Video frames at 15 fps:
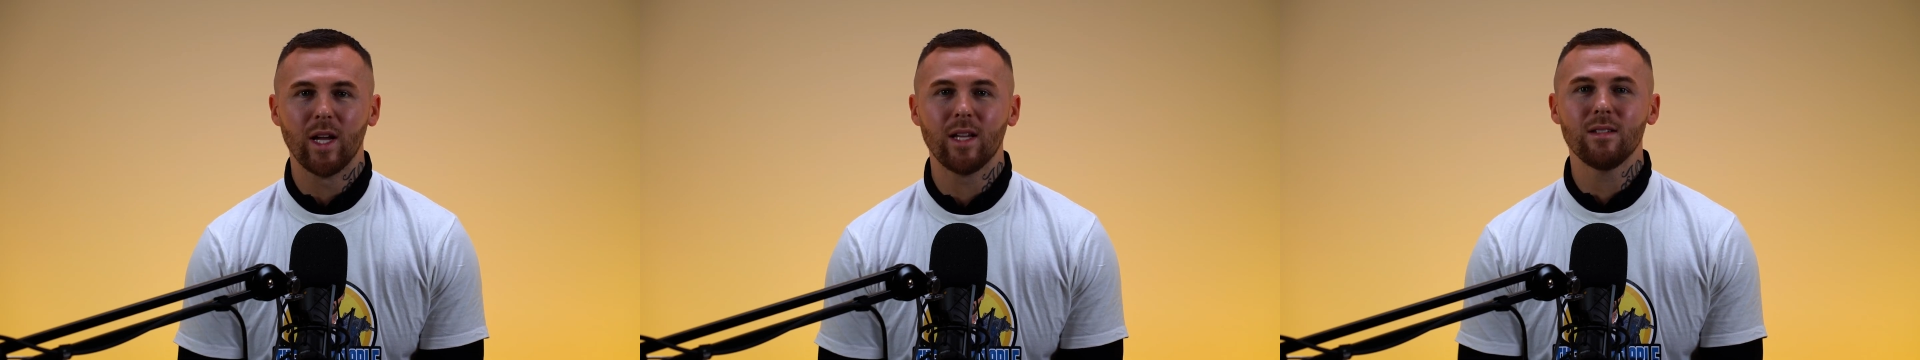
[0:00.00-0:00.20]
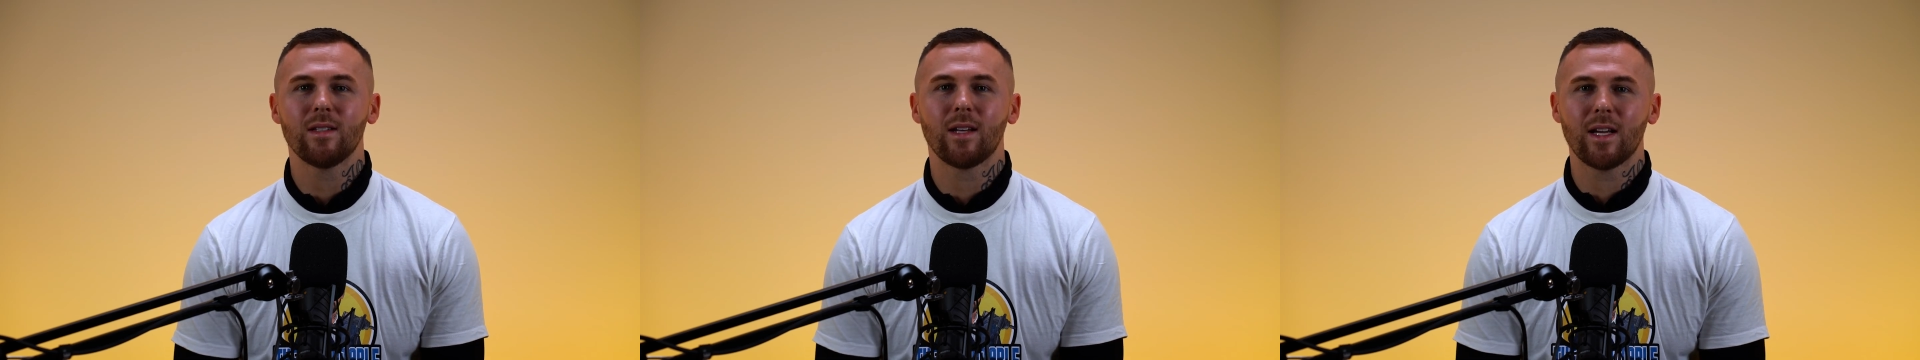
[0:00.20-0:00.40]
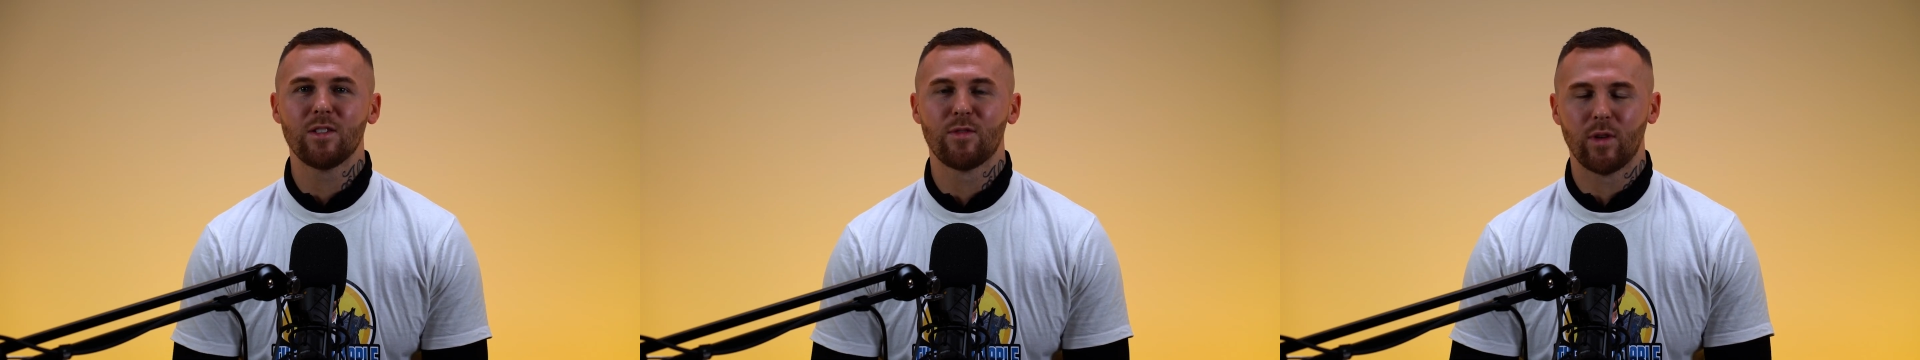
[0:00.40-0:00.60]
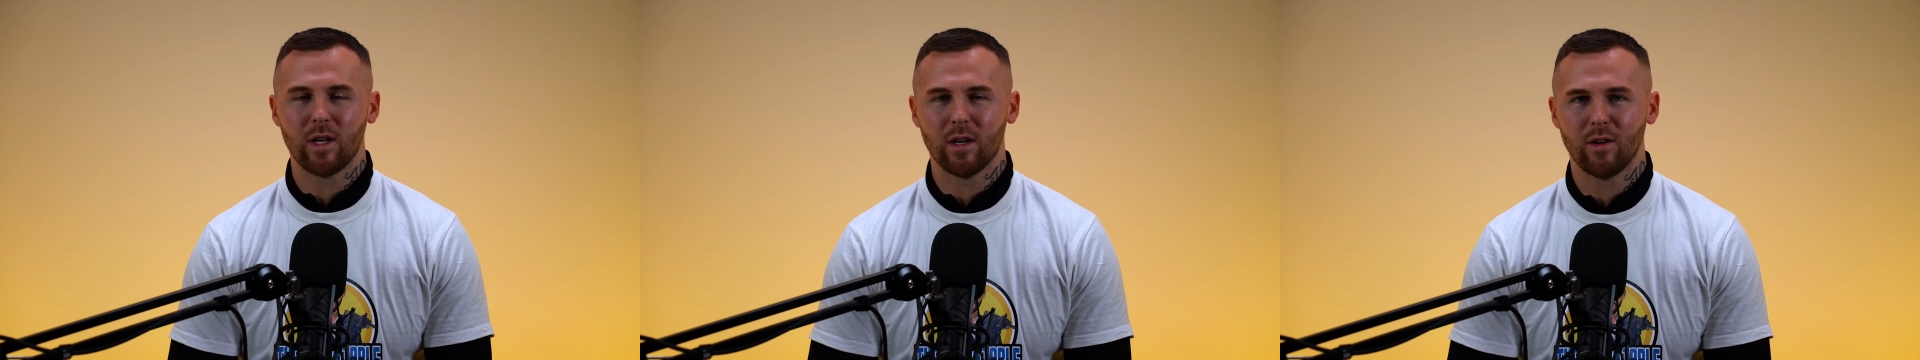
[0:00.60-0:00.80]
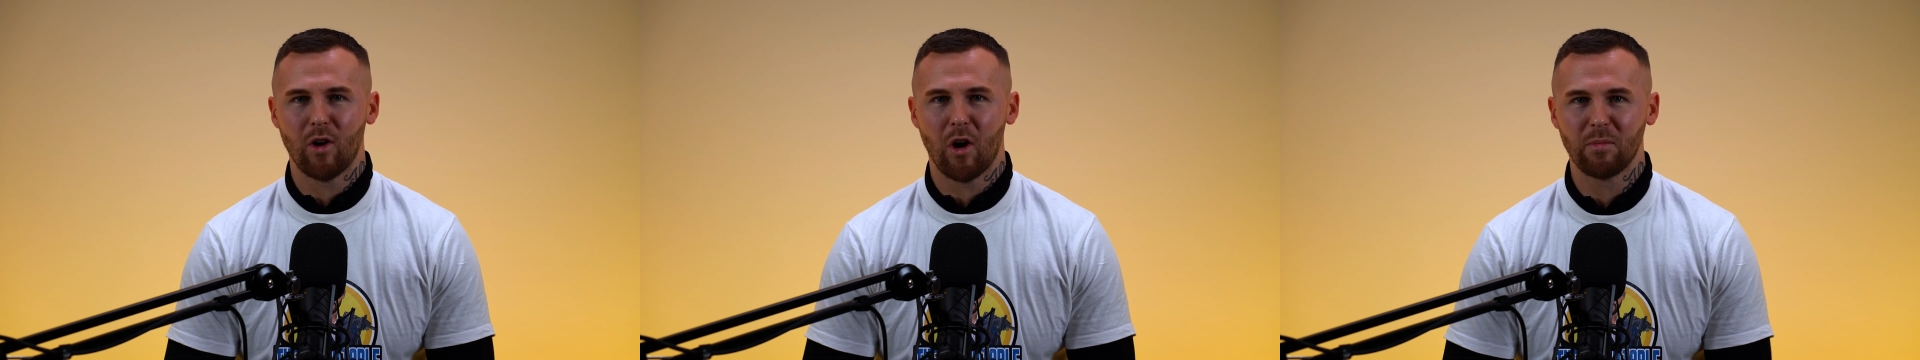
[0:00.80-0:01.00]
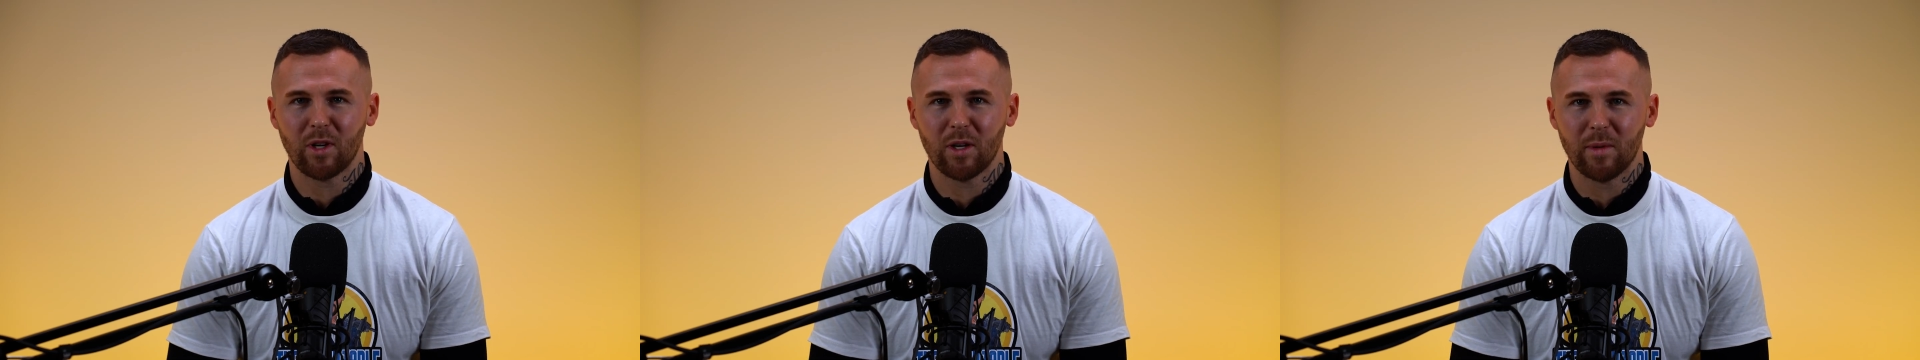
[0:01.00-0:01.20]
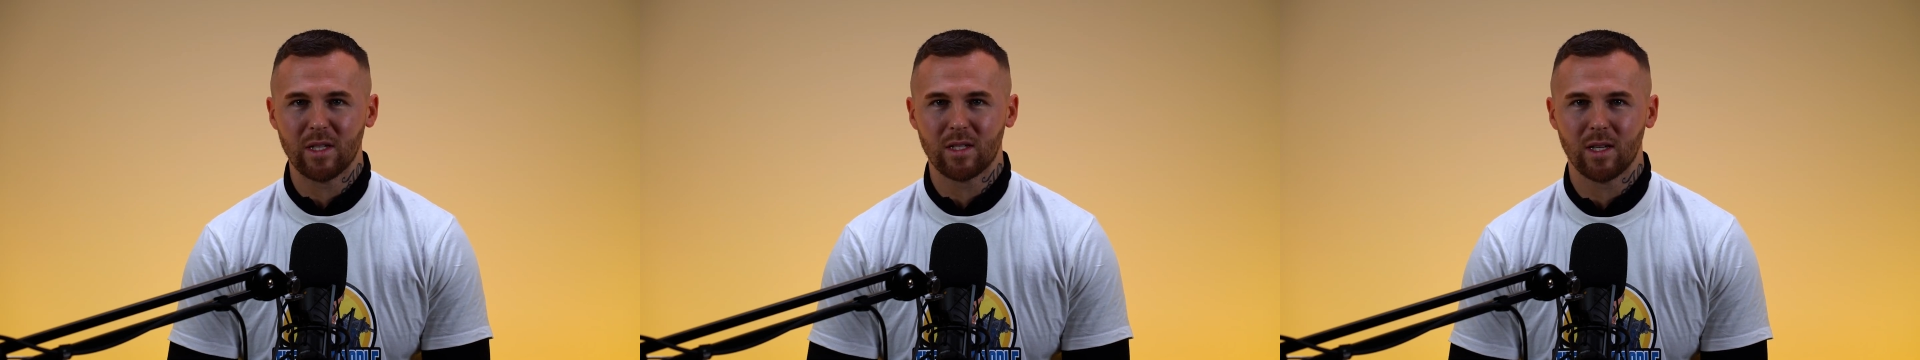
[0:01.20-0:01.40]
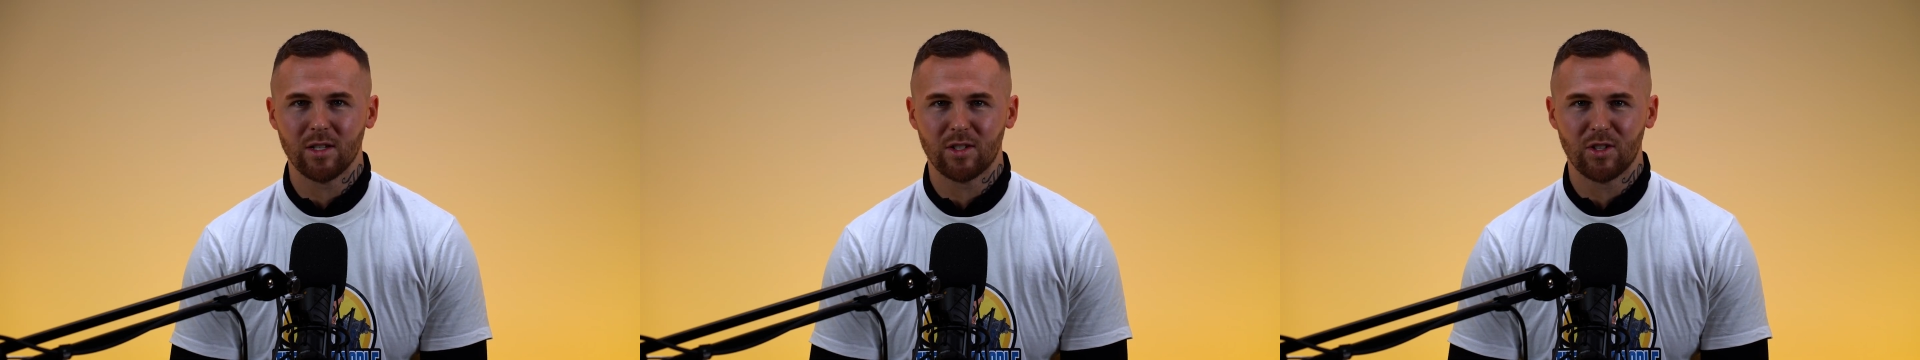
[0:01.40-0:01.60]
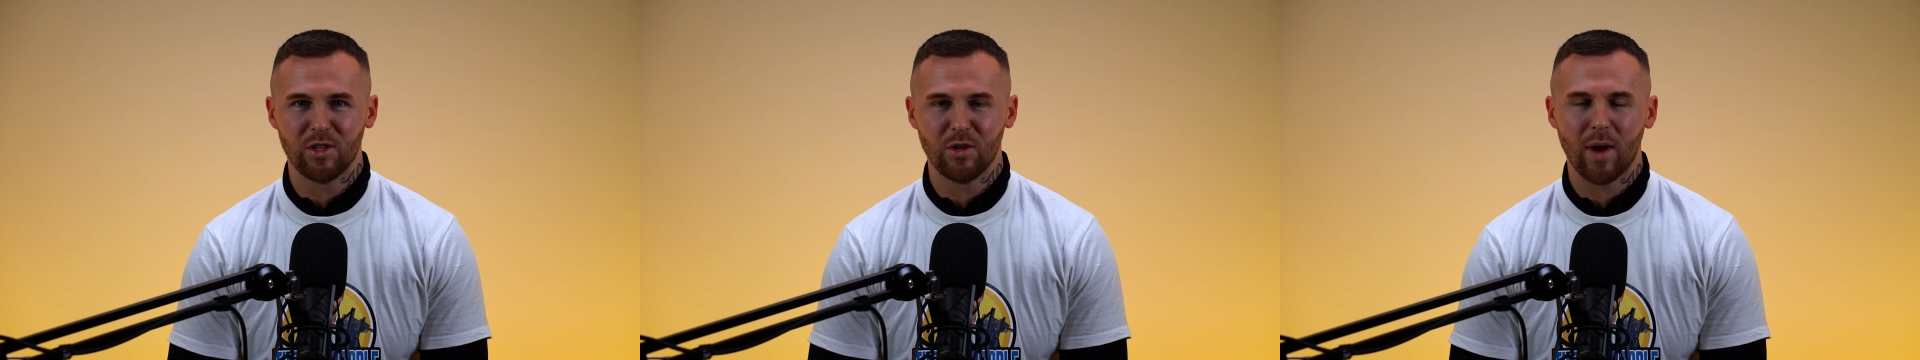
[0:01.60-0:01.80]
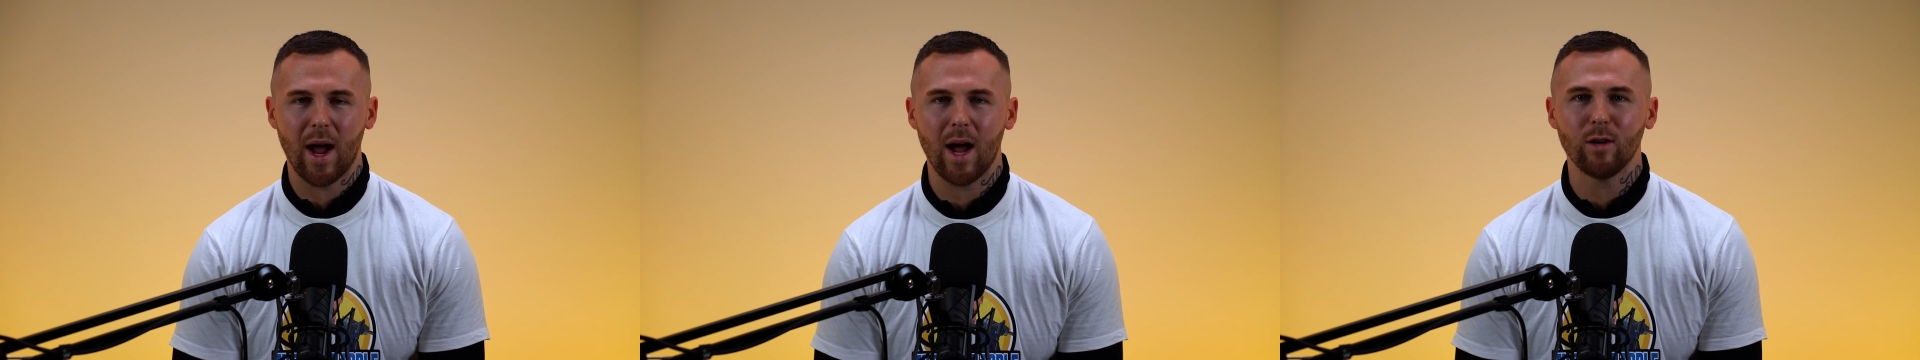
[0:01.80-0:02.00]
In today's video, I'm going to be teaching
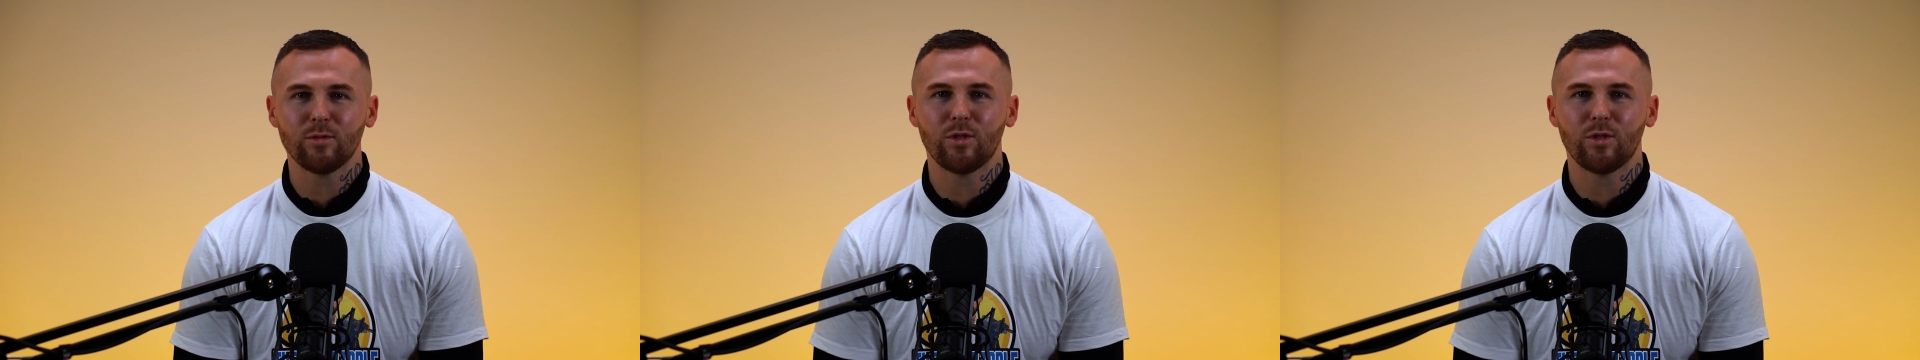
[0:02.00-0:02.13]
you how